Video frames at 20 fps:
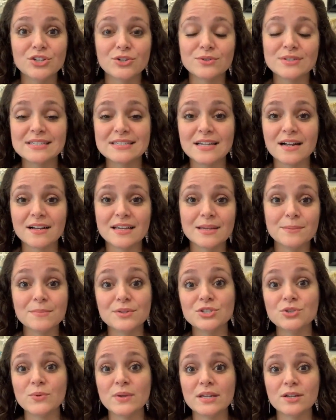stuck in
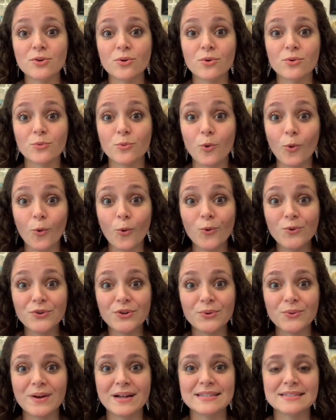between
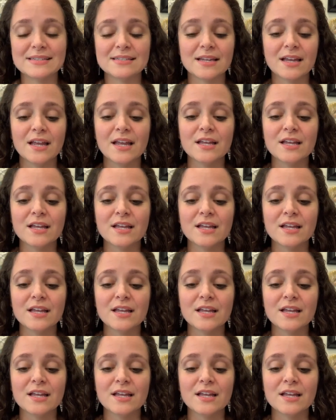older ones.